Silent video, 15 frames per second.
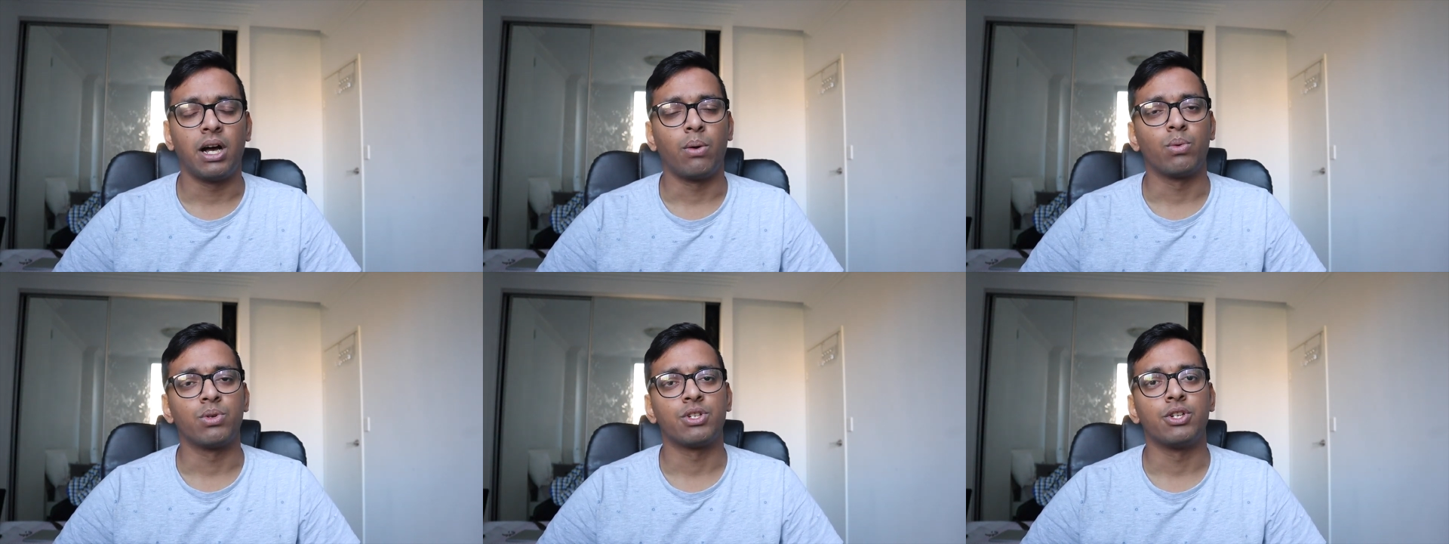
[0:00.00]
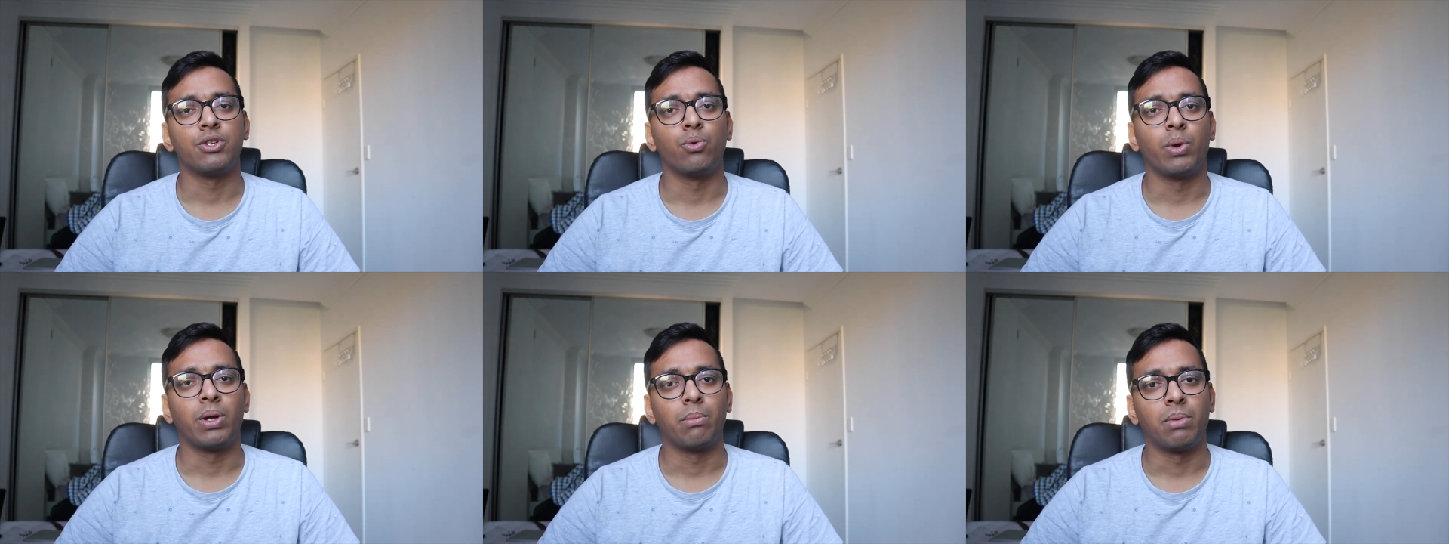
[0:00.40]
I wasn't
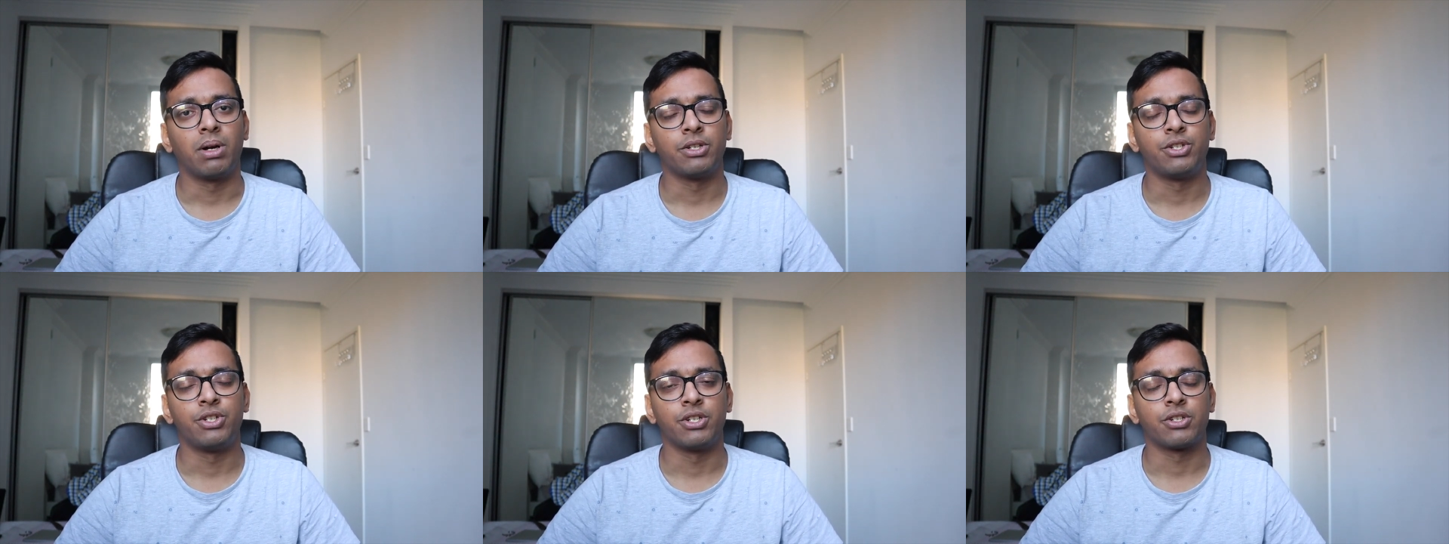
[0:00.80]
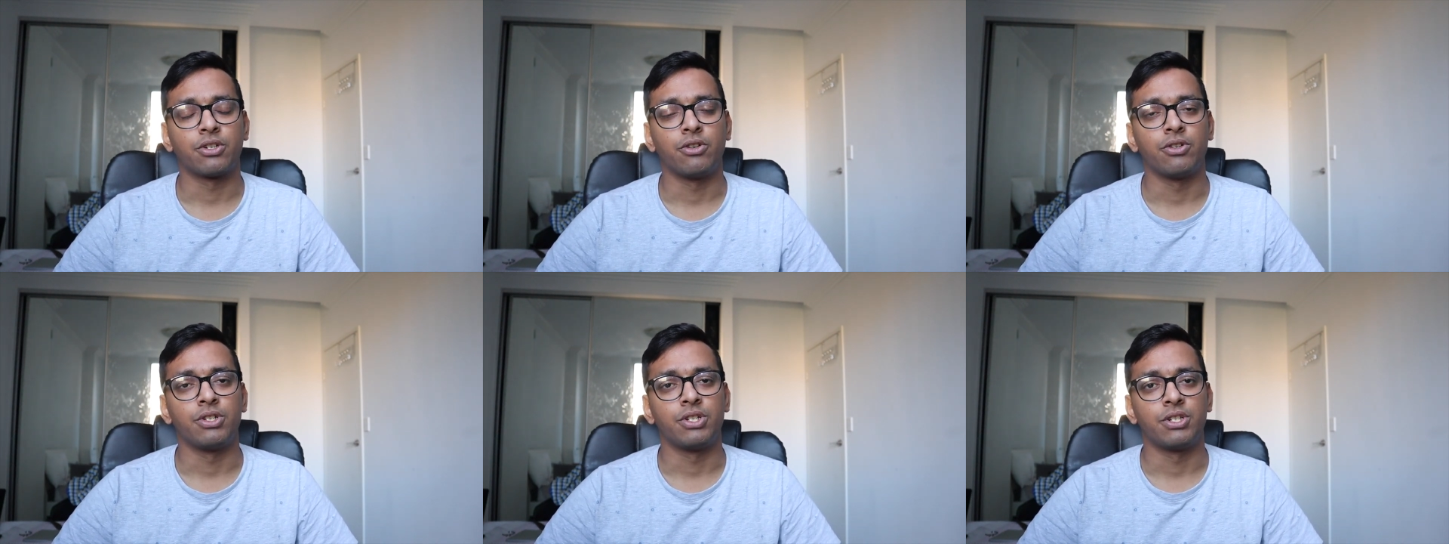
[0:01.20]
doing much just
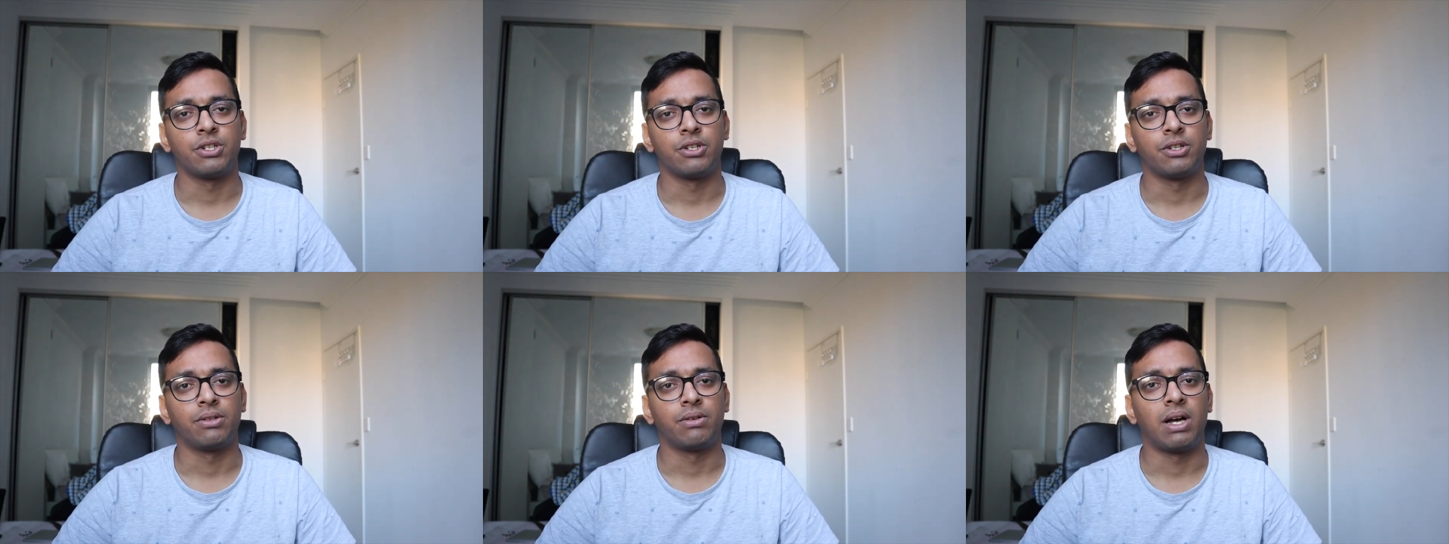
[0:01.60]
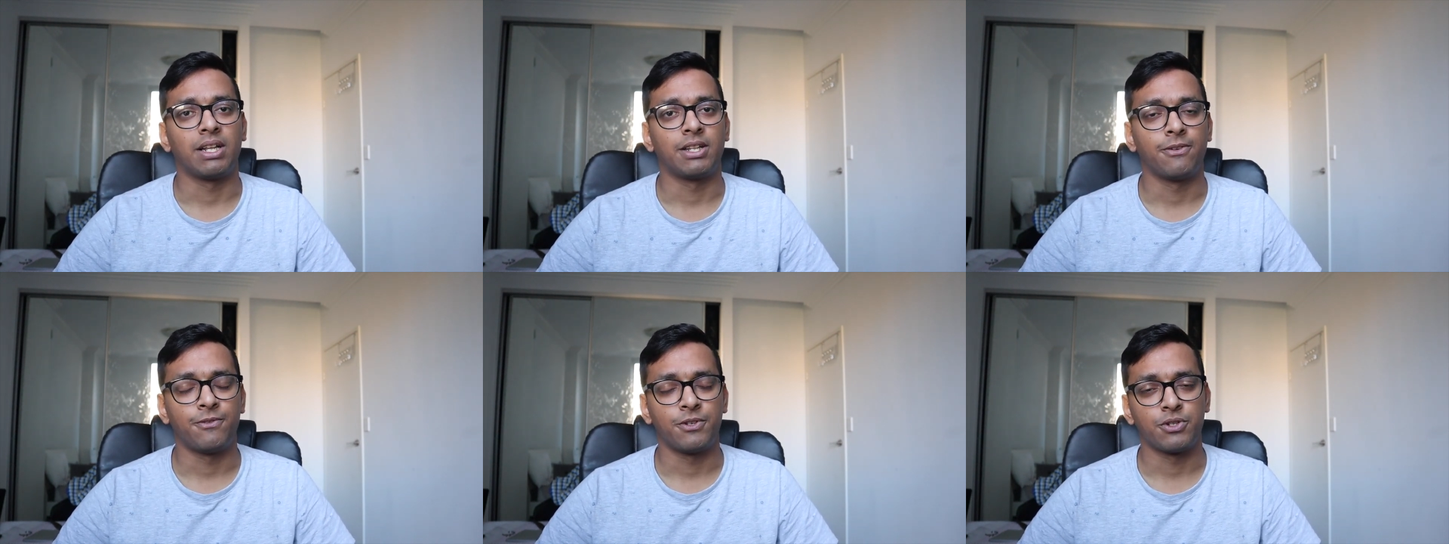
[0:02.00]
because
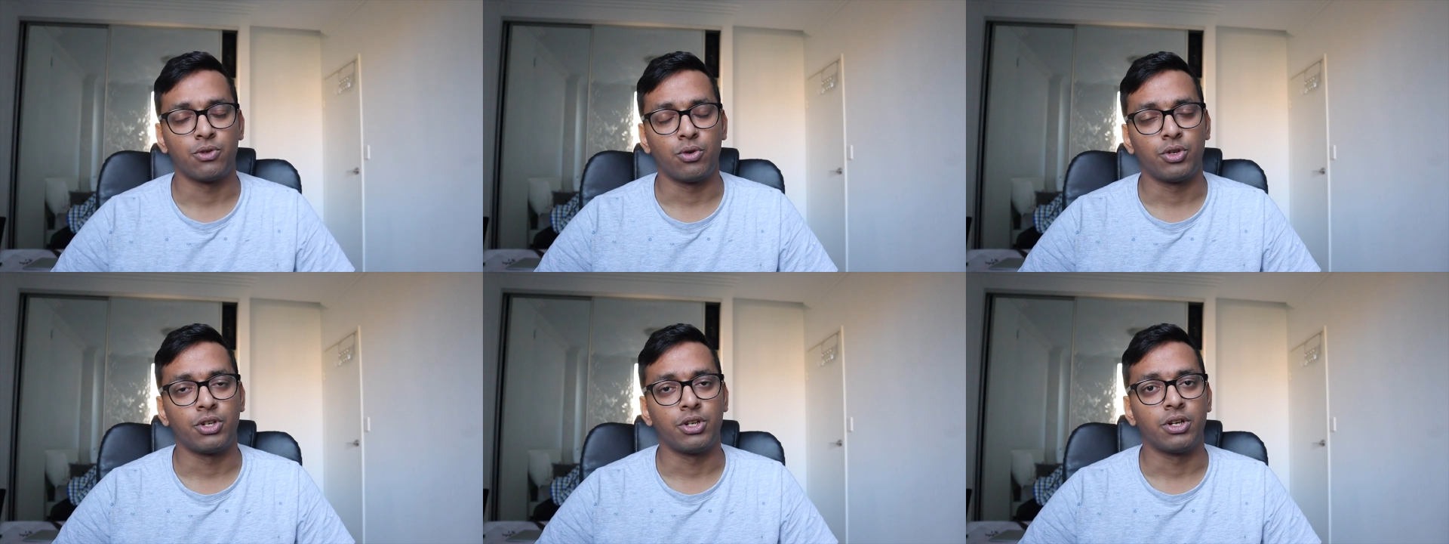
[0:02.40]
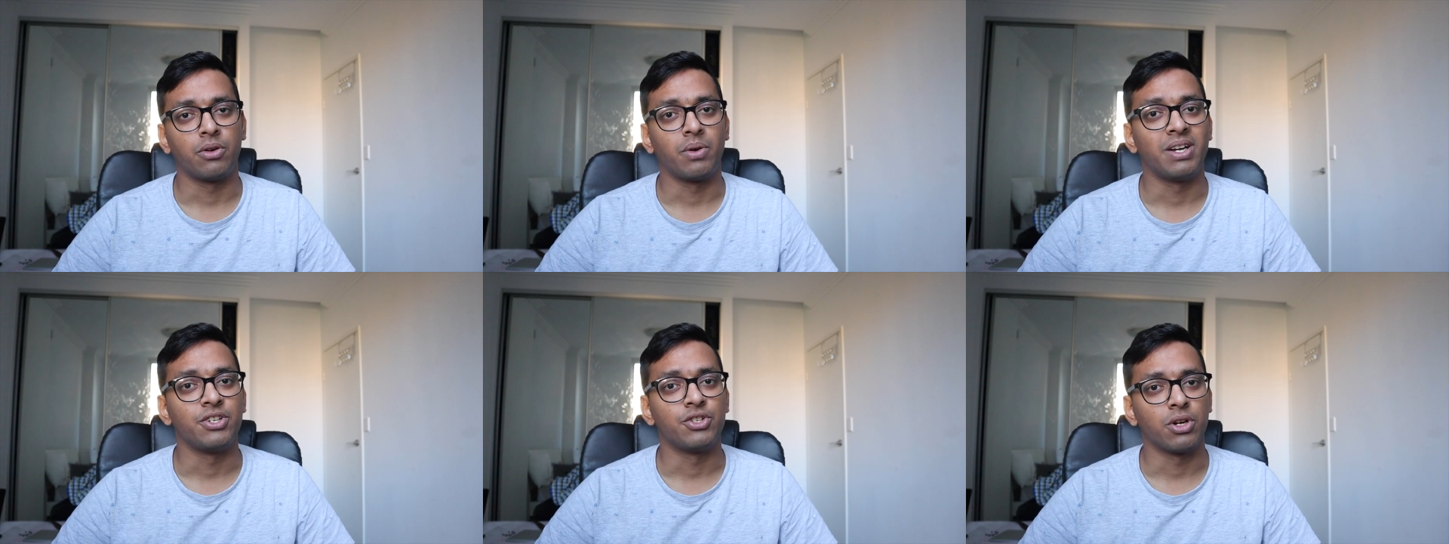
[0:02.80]
Atif is not
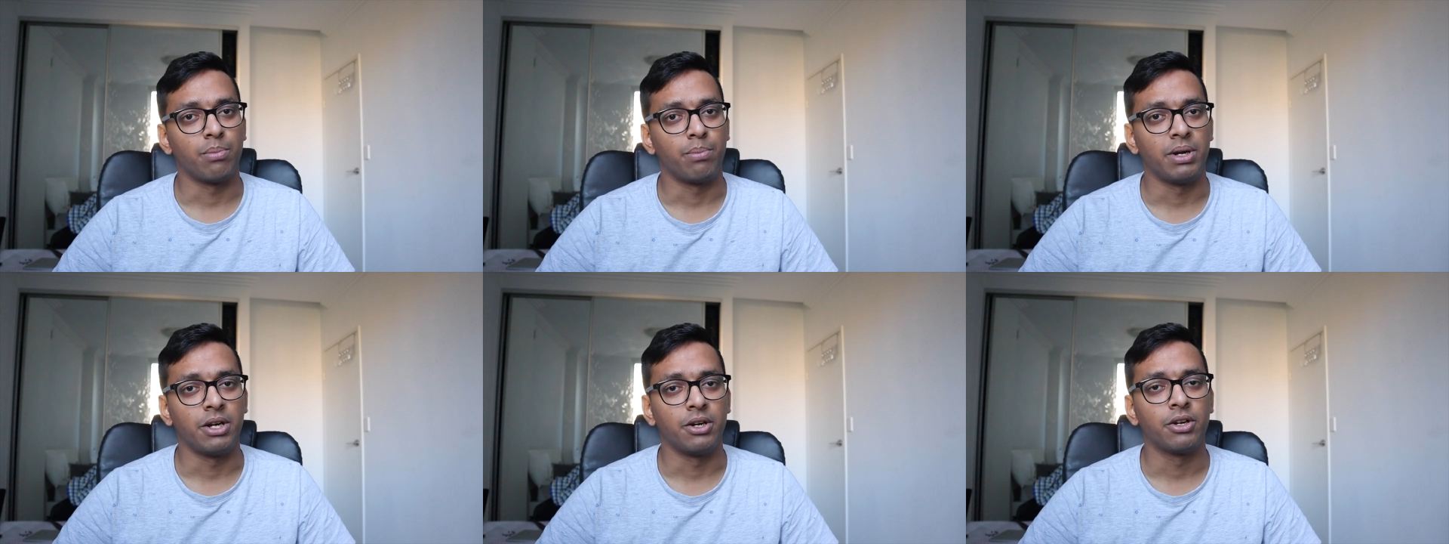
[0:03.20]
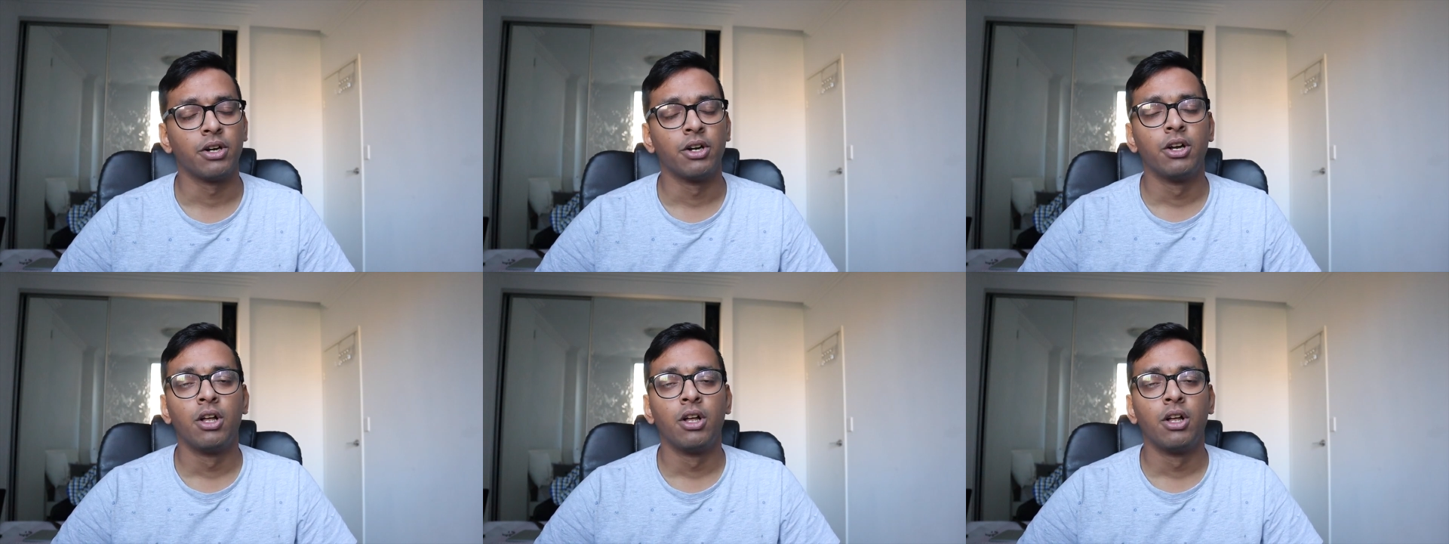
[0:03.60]
here and Shabir